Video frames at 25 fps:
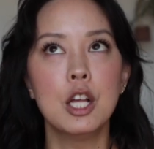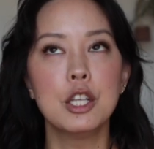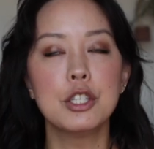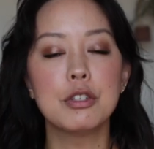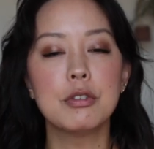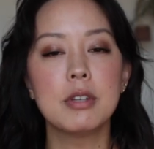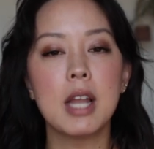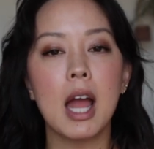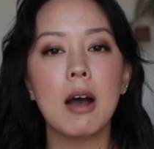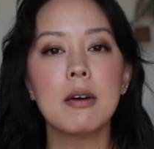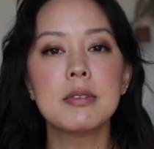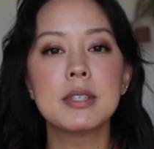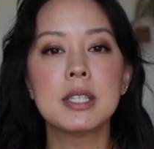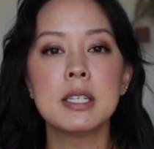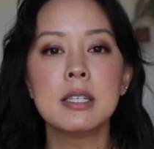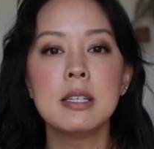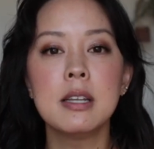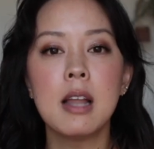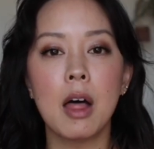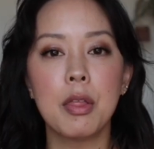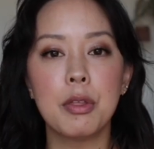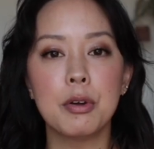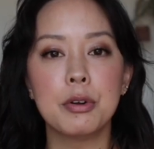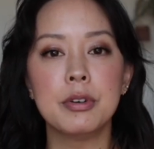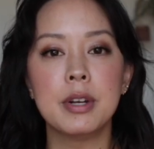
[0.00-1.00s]
So now it's
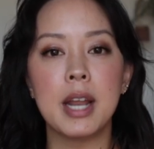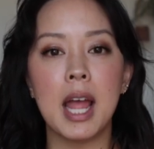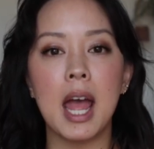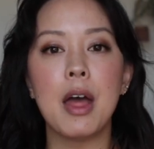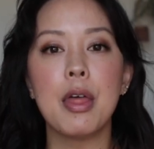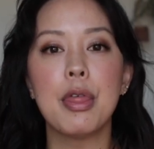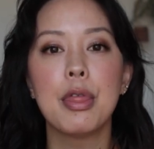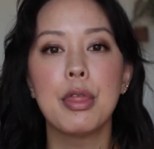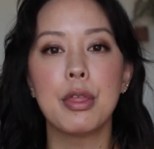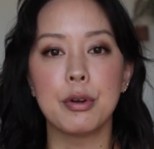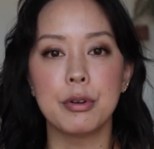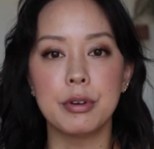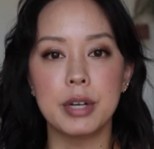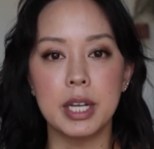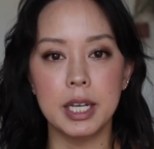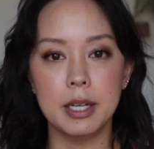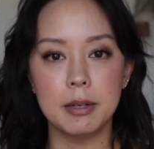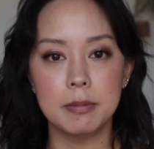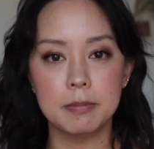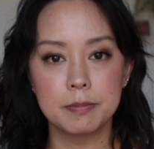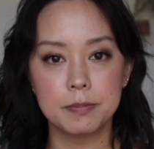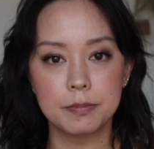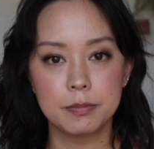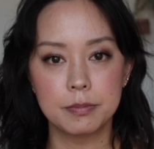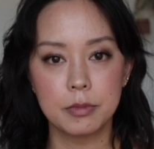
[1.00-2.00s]
another net
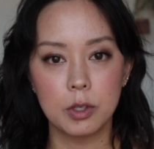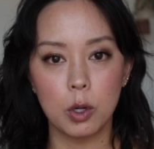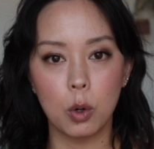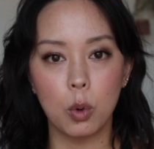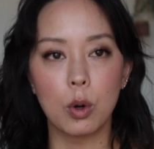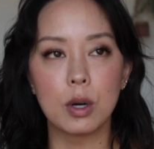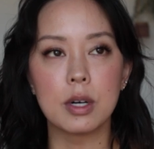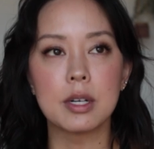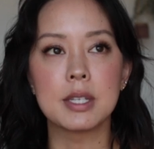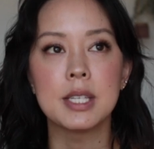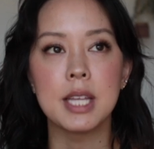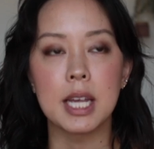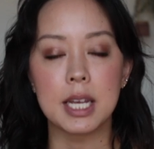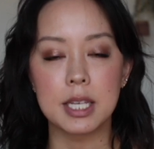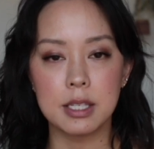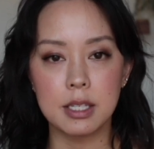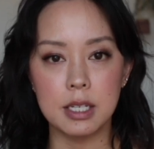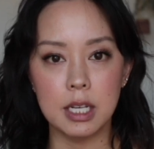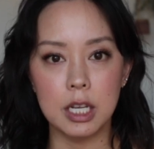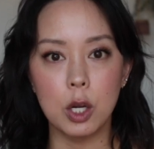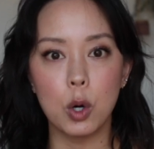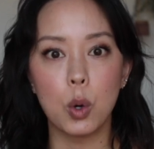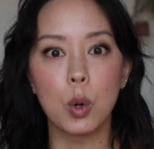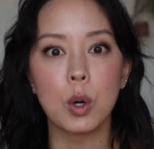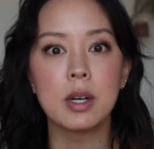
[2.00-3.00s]
30 or
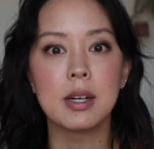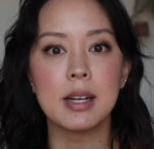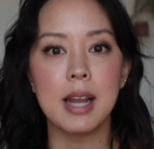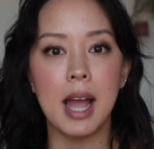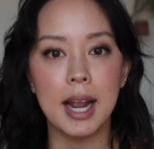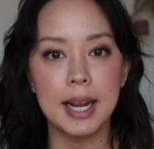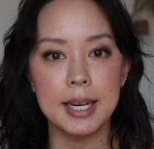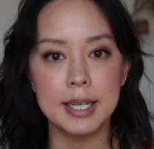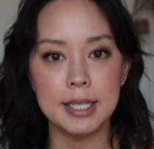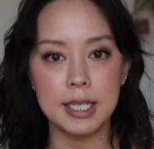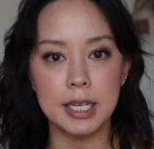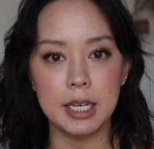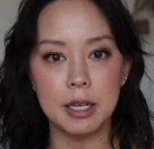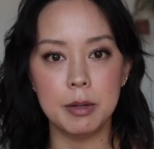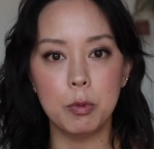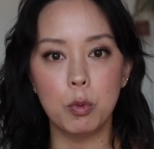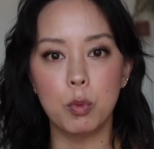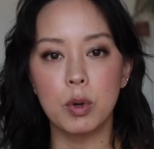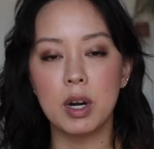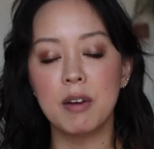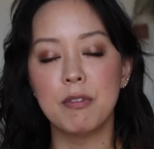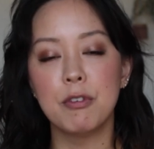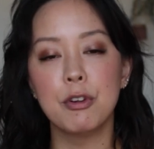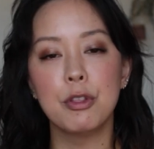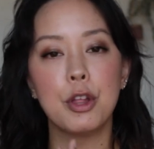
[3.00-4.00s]
60 or 90,
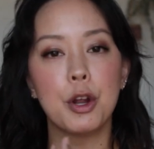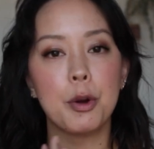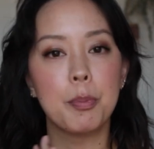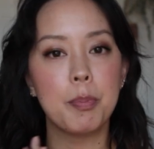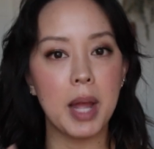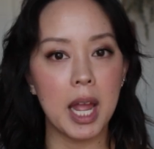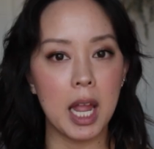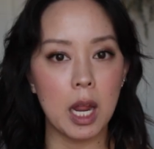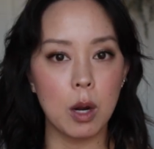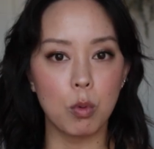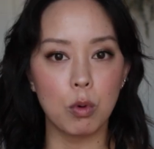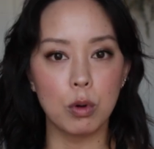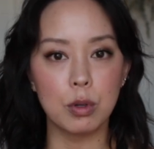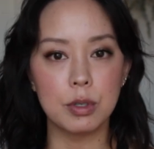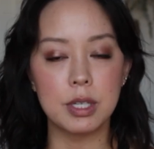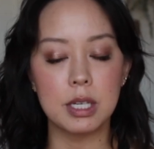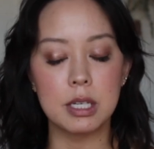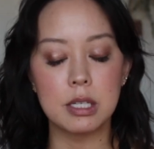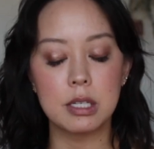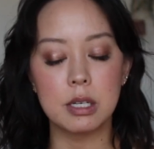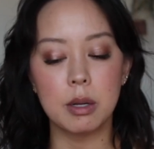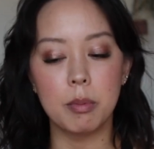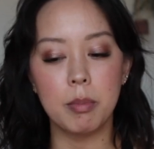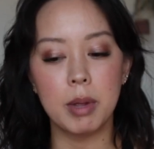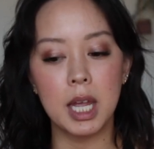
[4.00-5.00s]
whatever their payroll
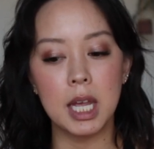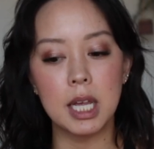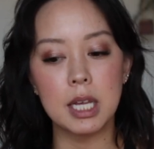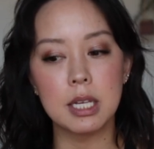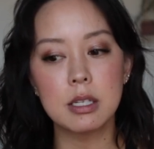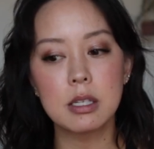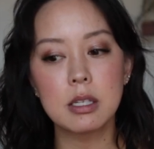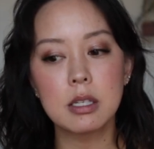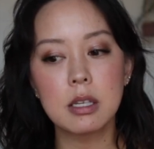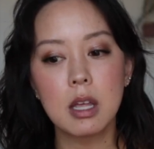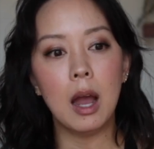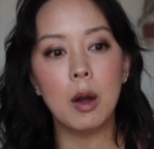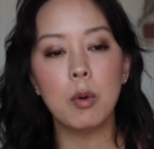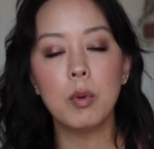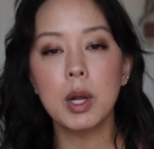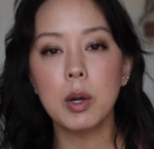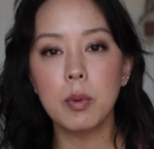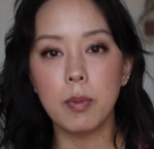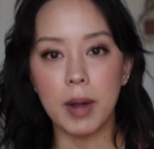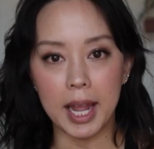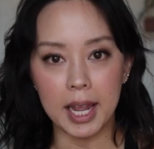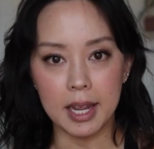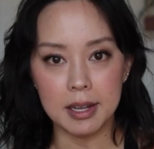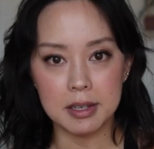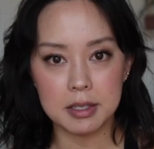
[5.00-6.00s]
system is, and we
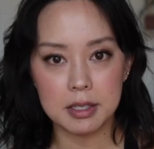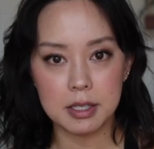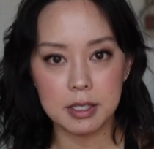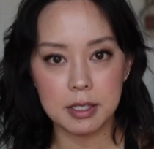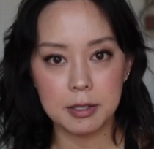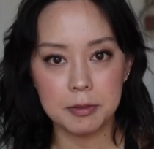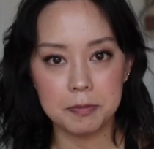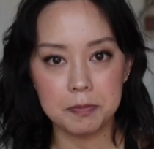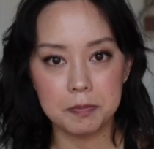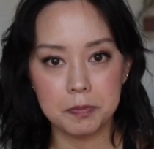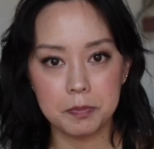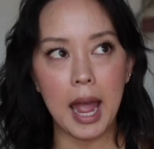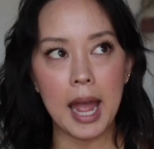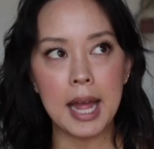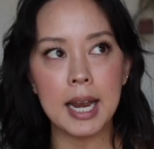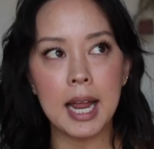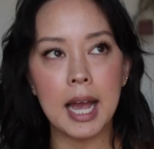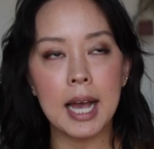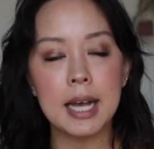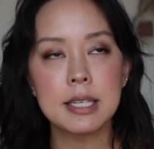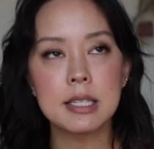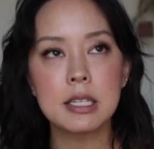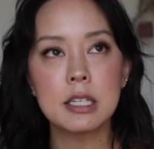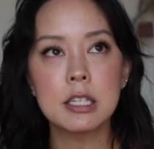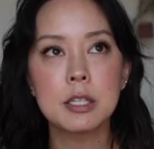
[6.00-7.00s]
wait. And
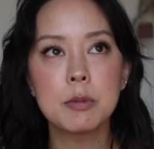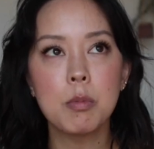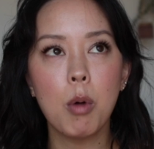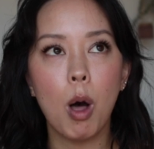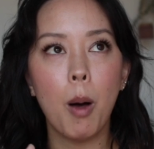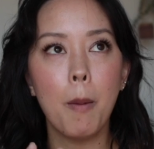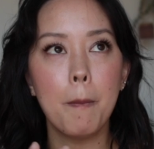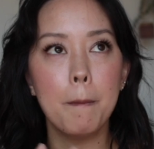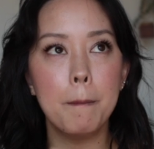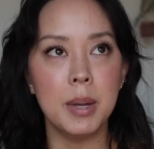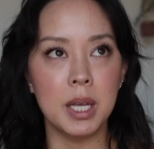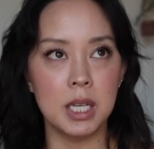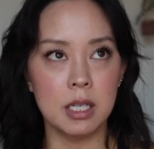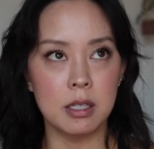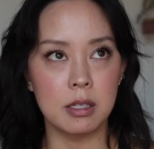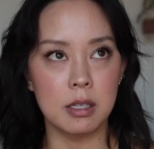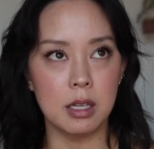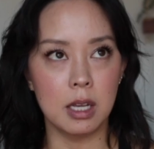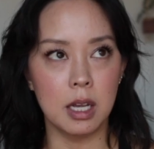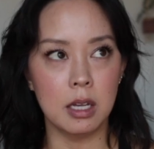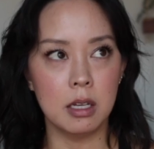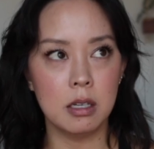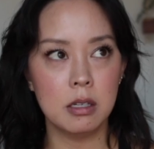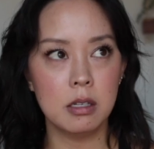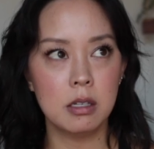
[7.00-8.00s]
as a small
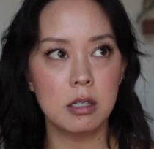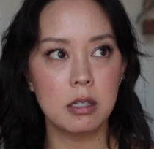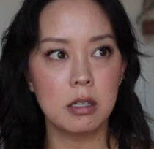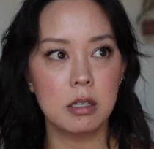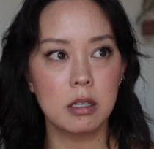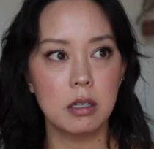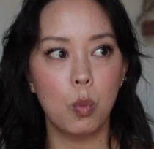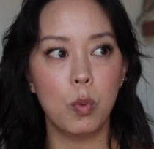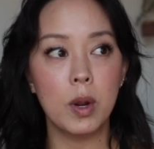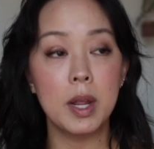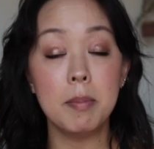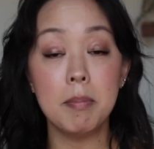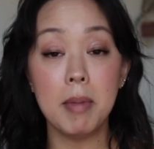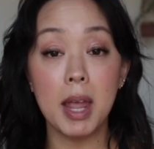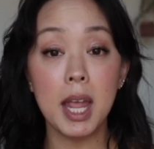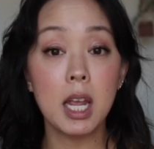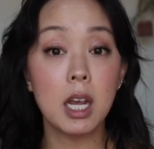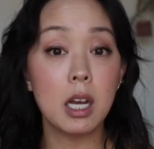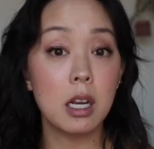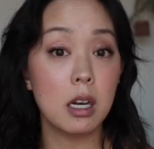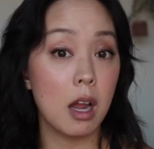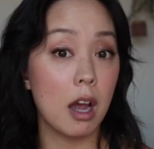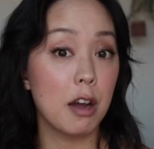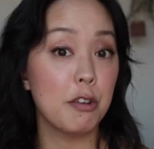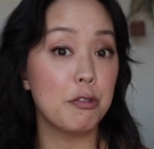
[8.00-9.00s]
business, we
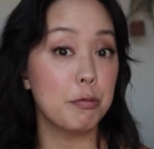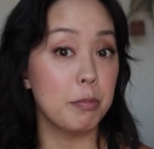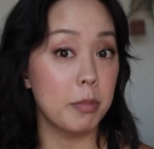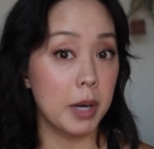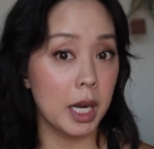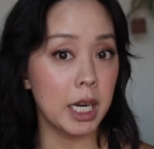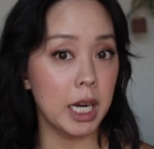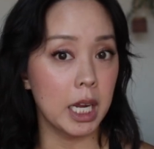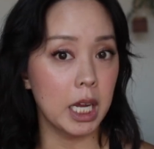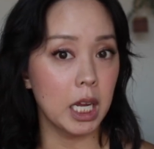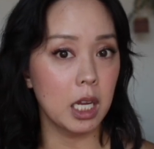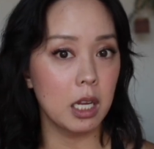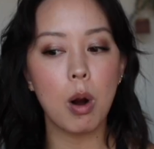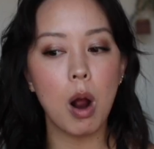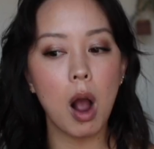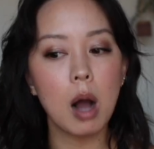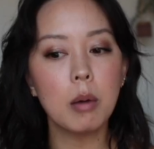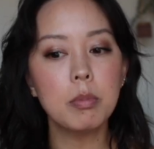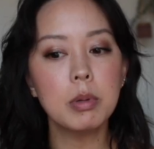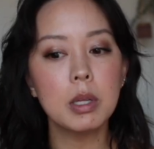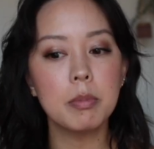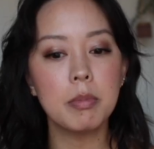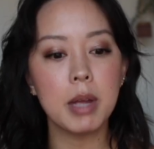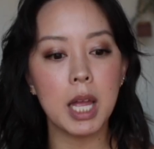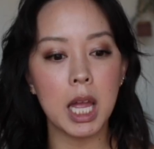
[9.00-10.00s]
make enough money.
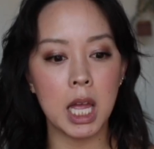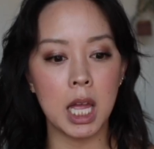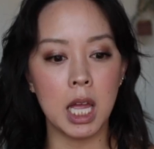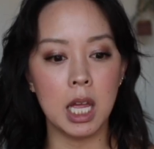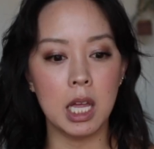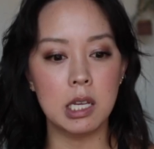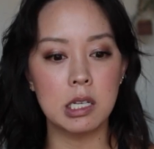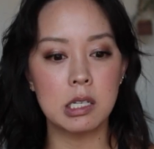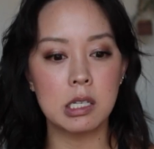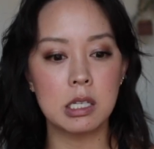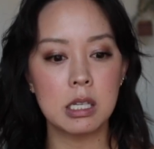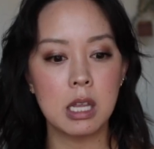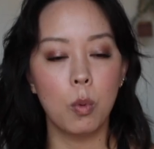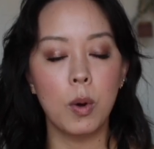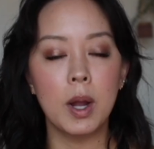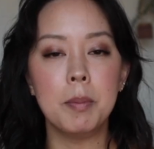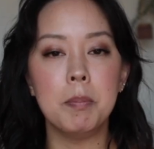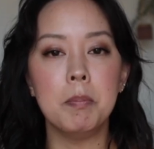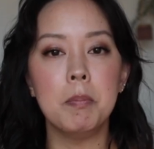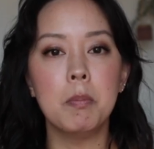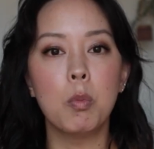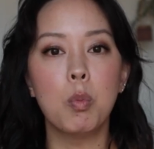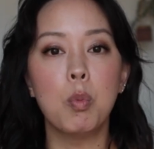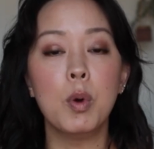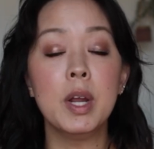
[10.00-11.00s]
Problem is
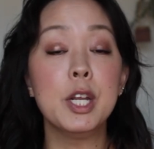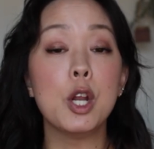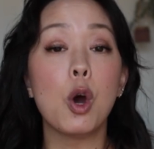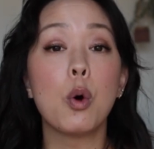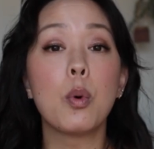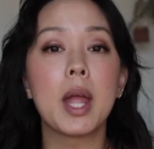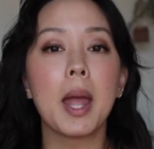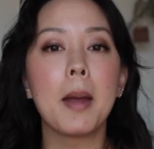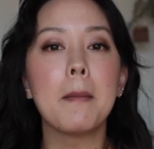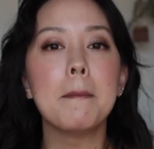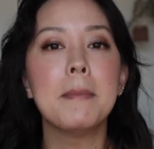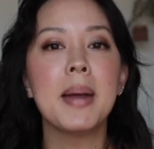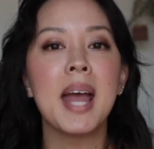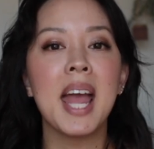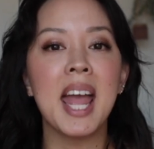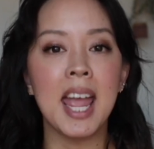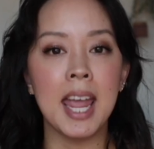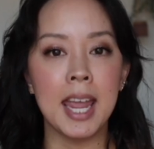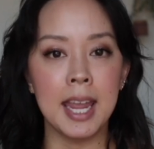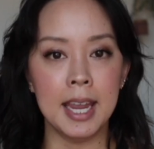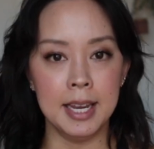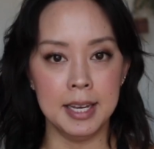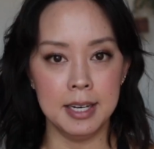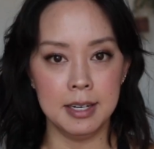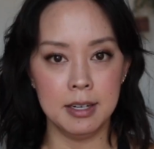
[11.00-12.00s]
when we don't get
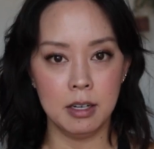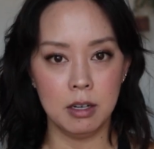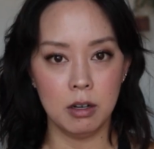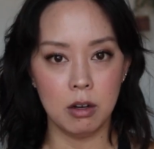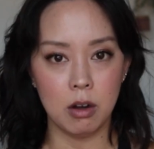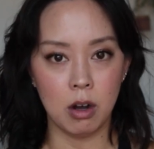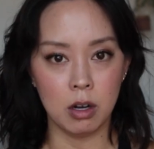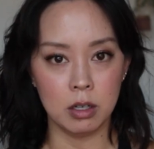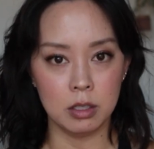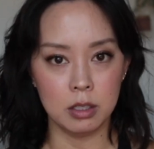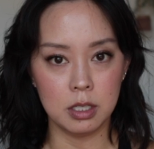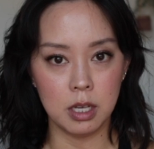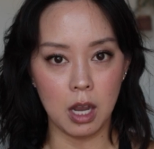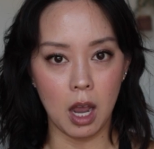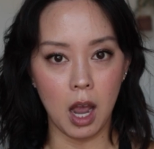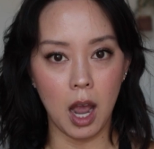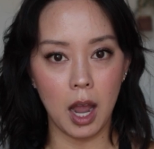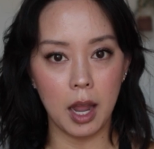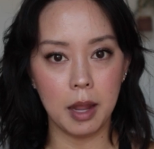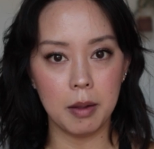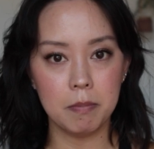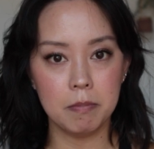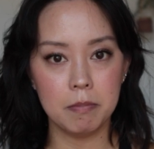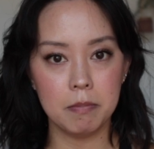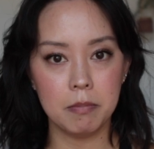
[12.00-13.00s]
paid on
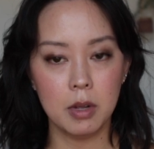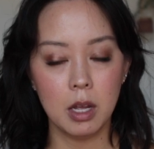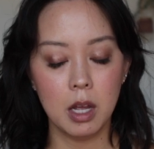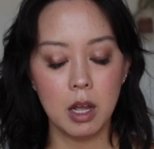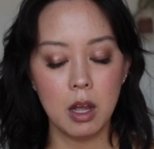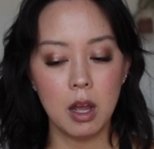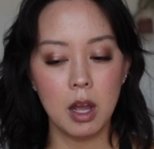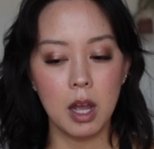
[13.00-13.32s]
time.